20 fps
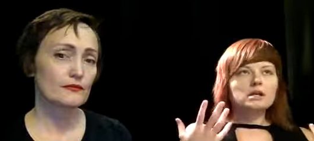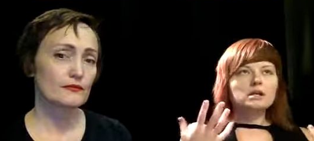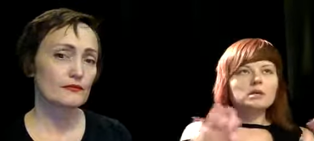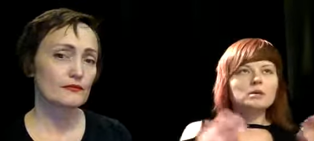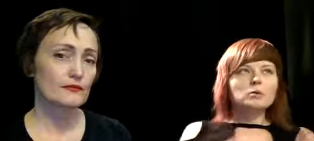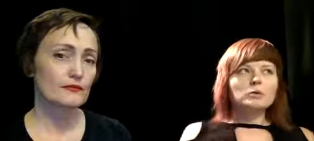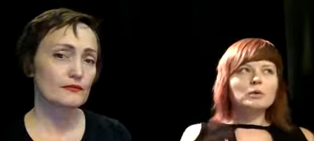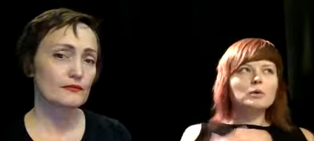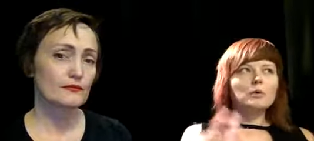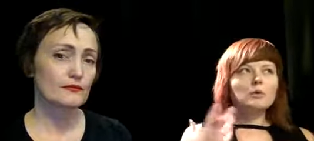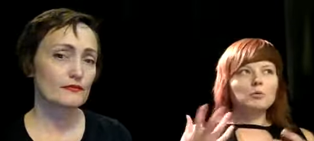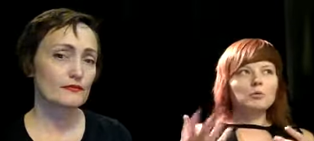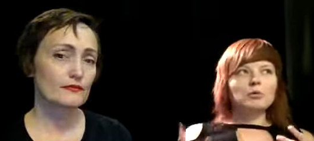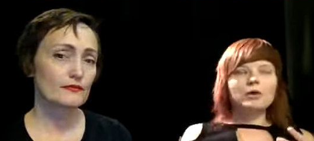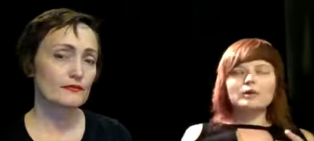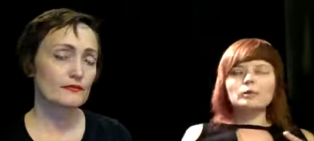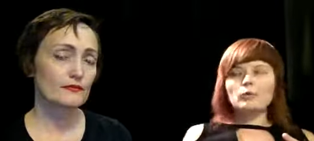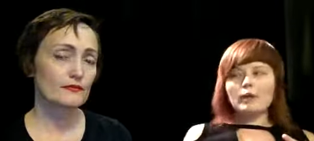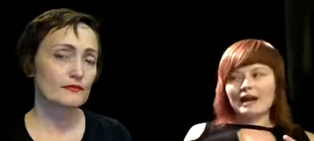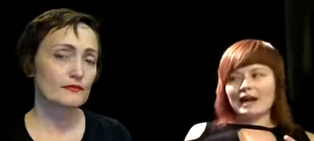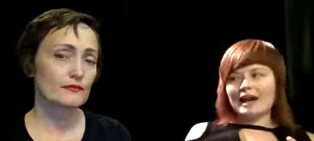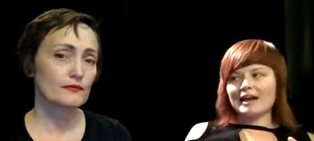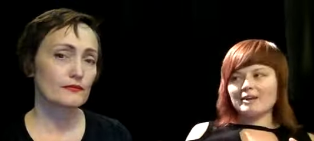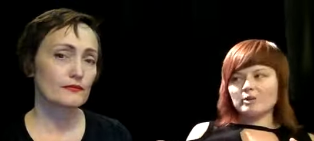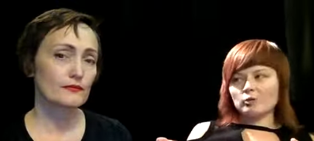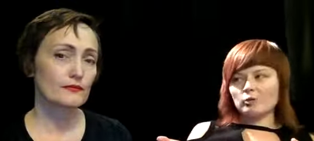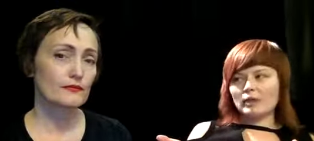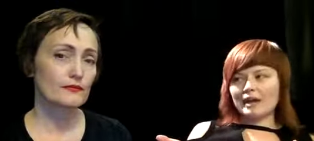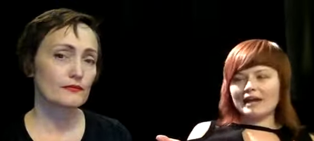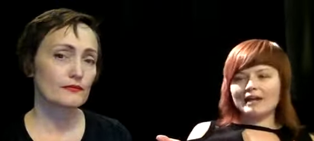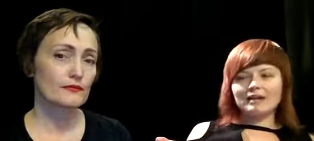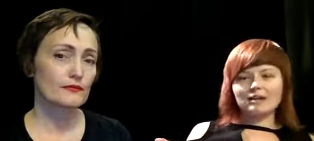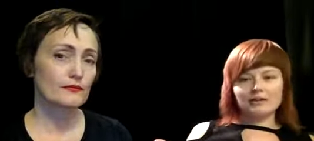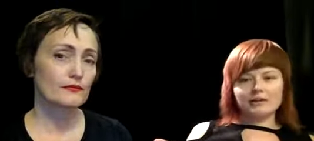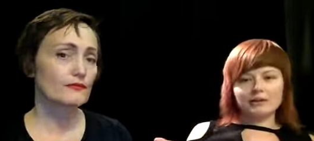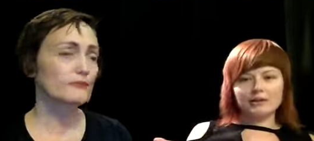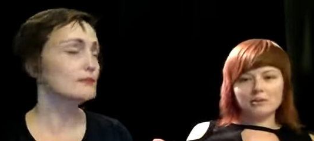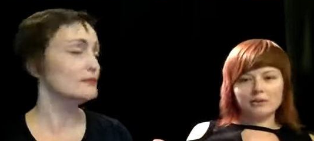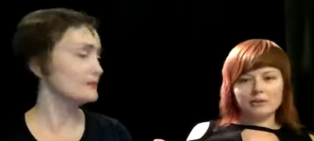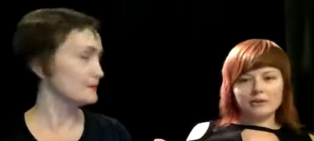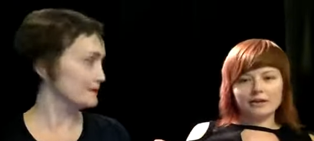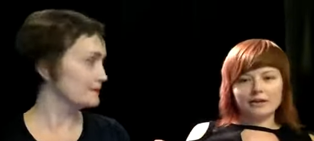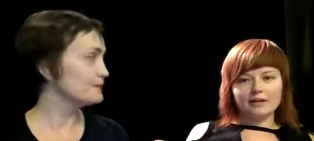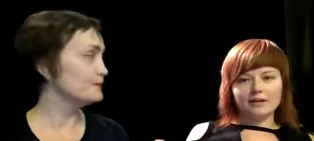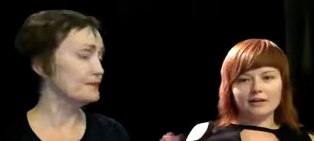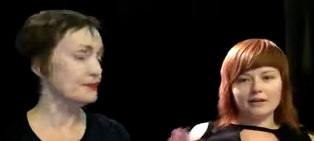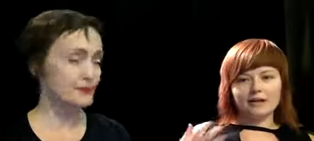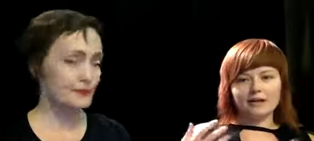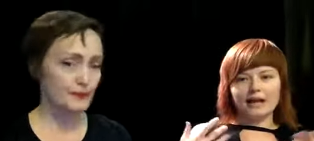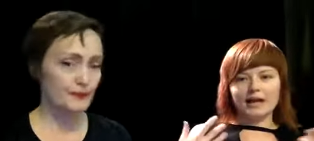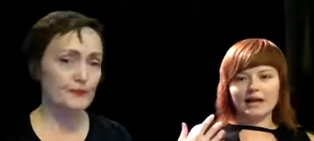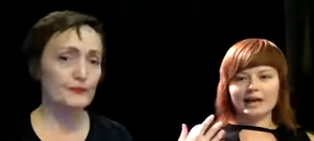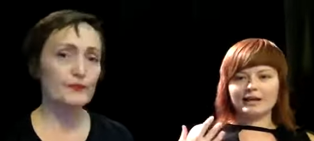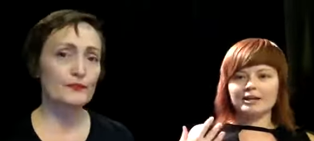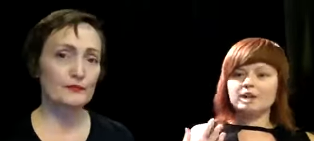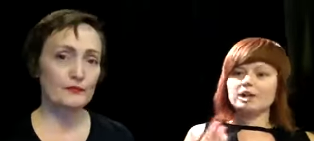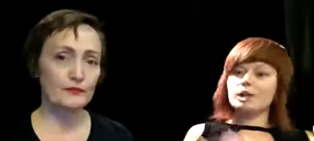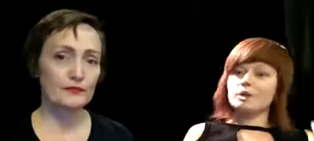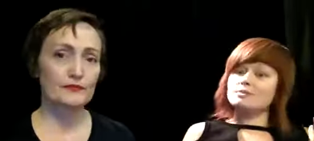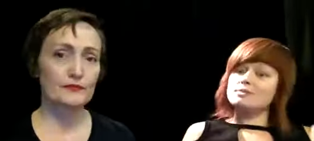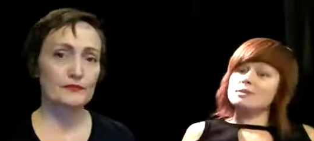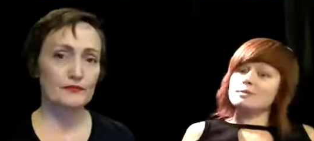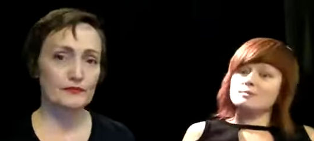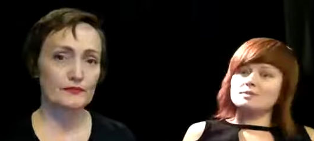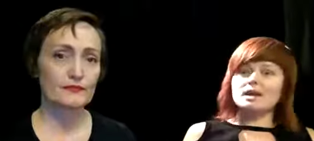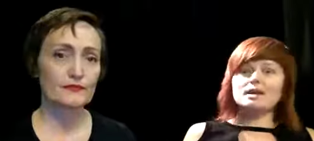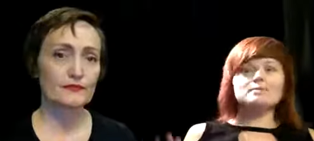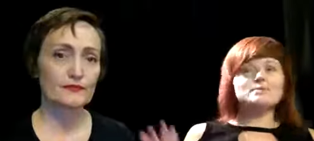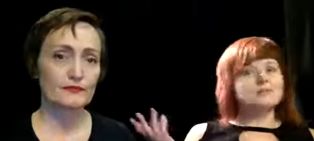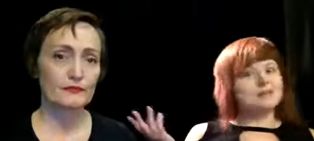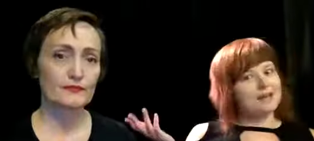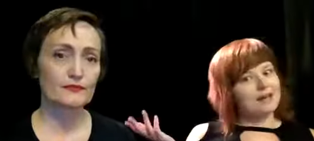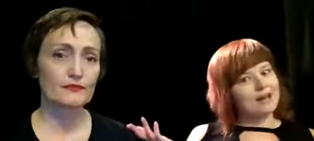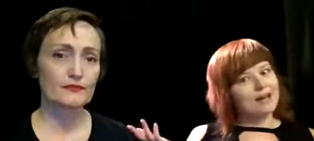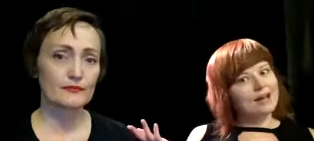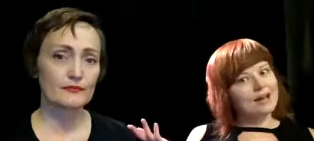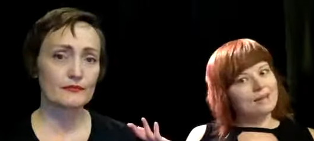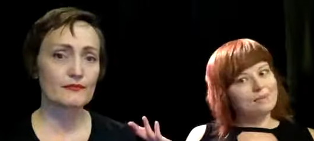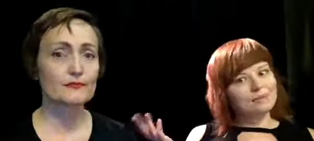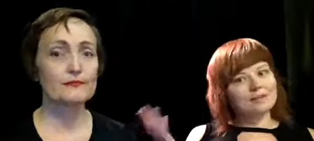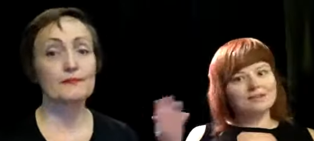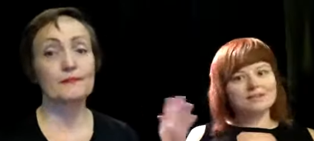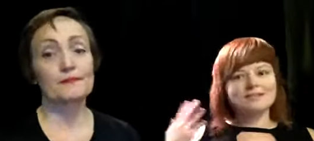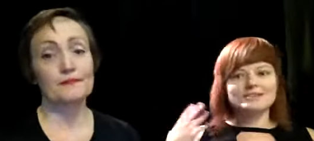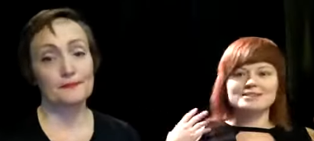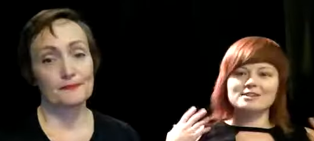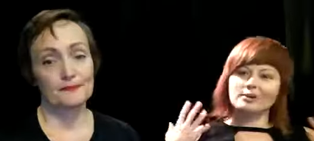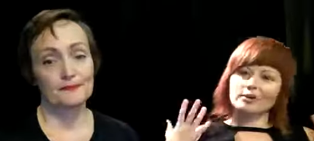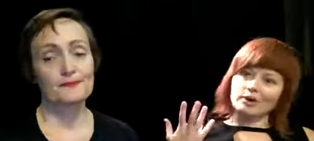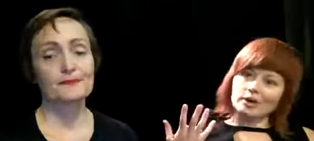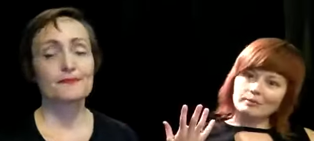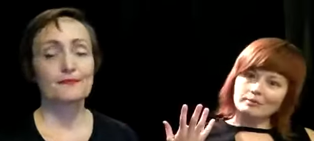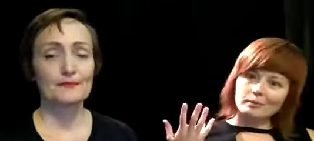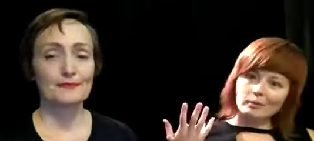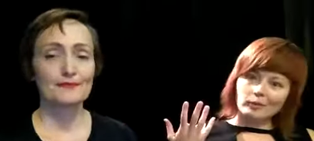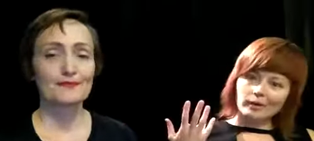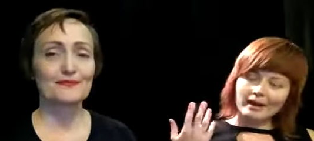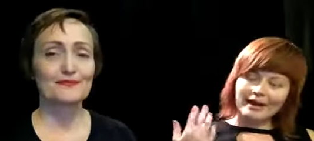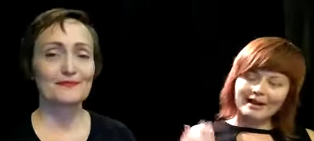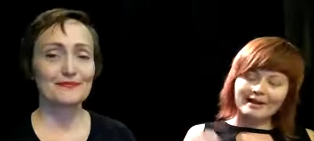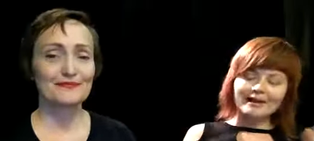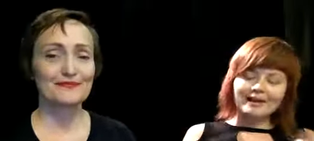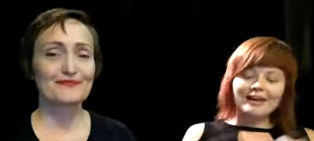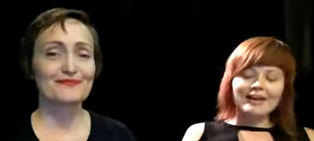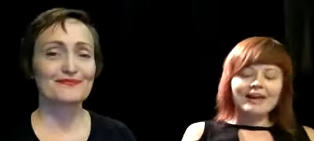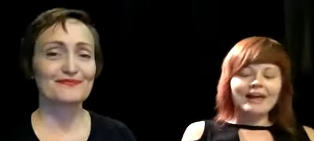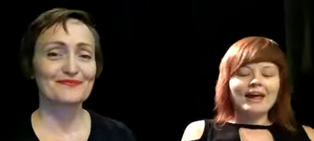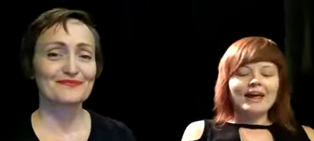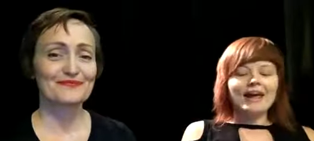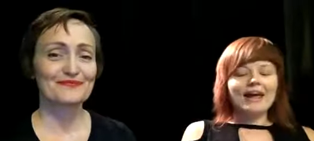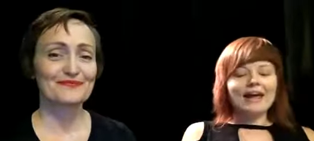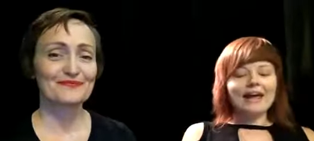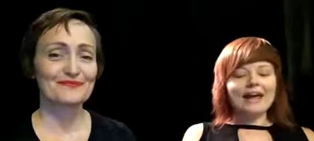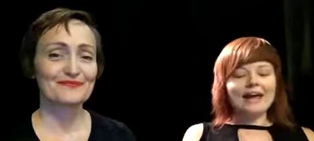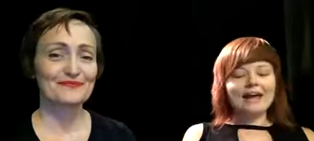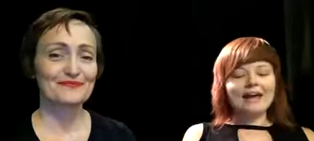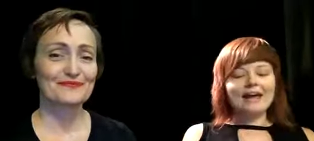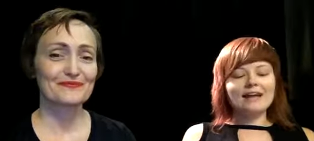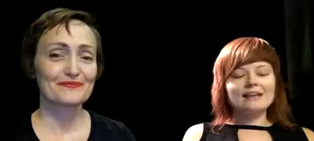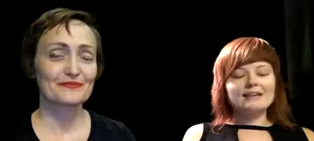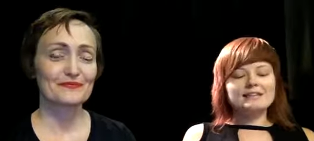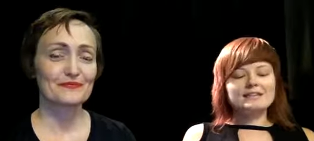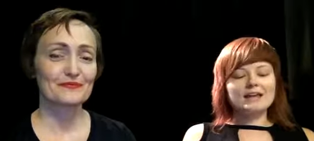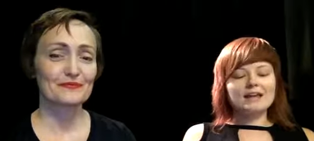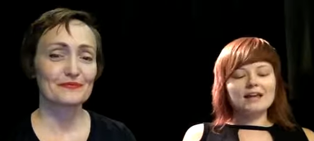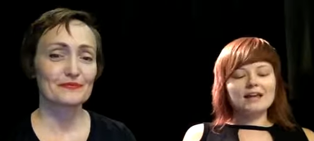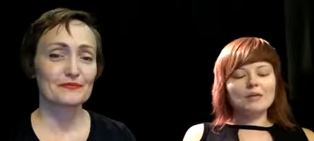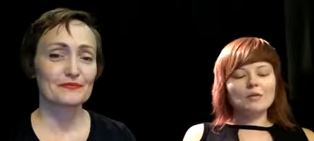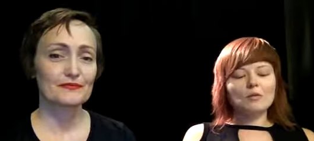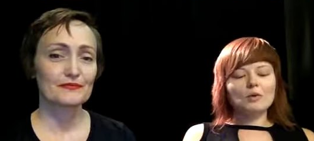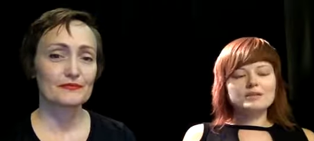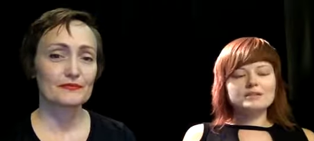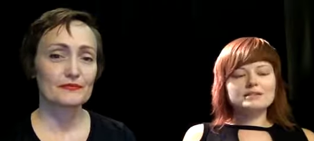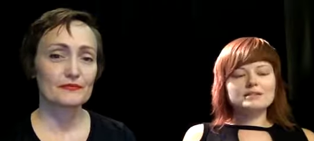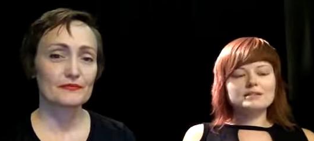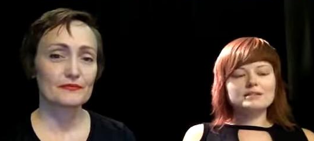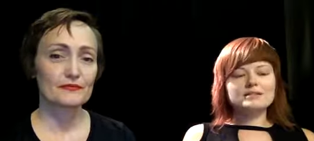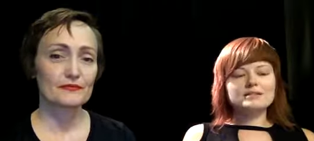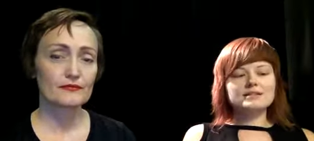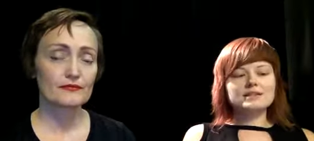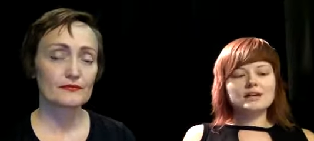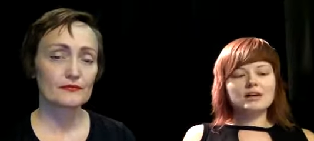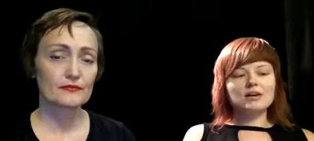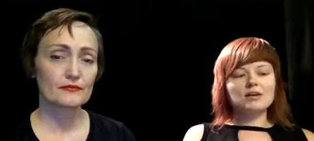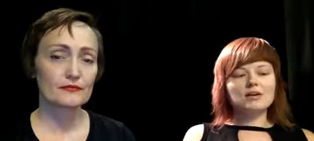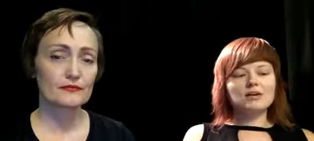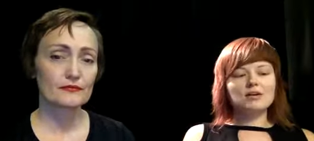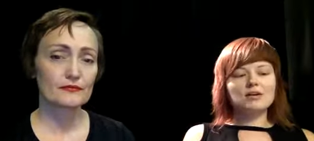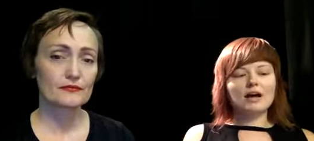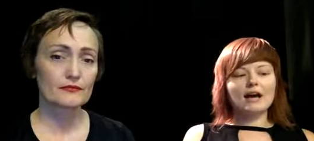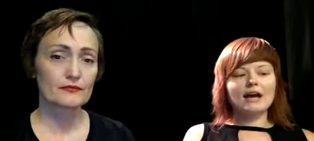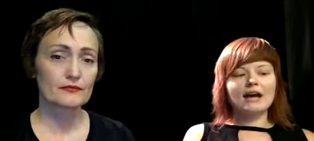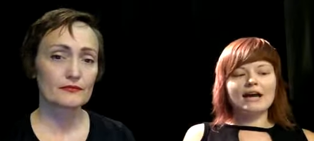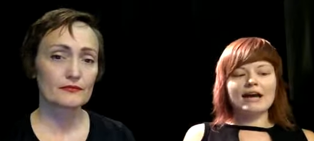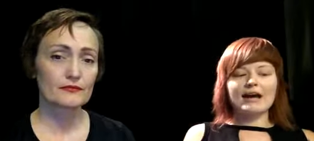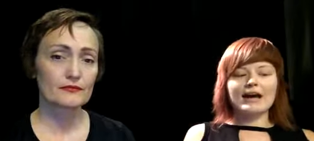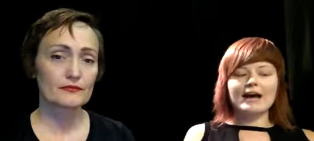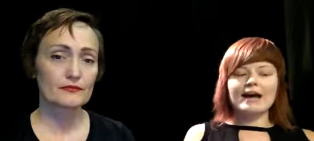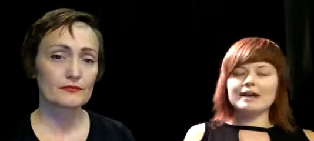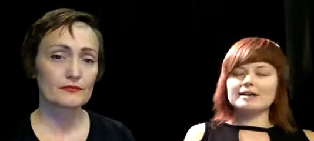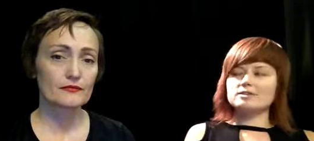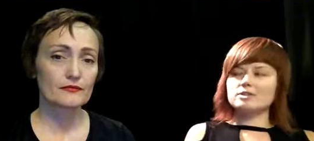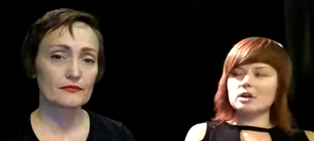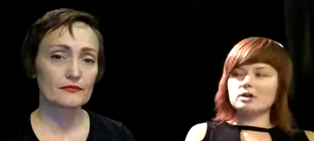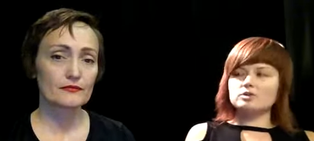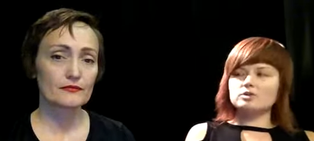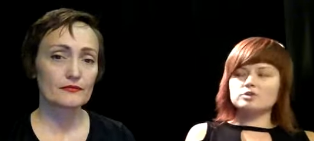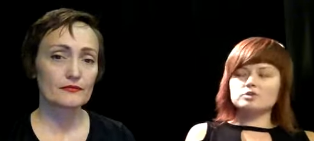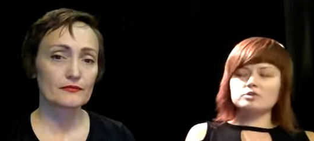Speaker 1: We were we, we had to wait a little bit, mm-hmm. and you know sometimes that happens. Hurry up and wait. And it wasn't until I I talked to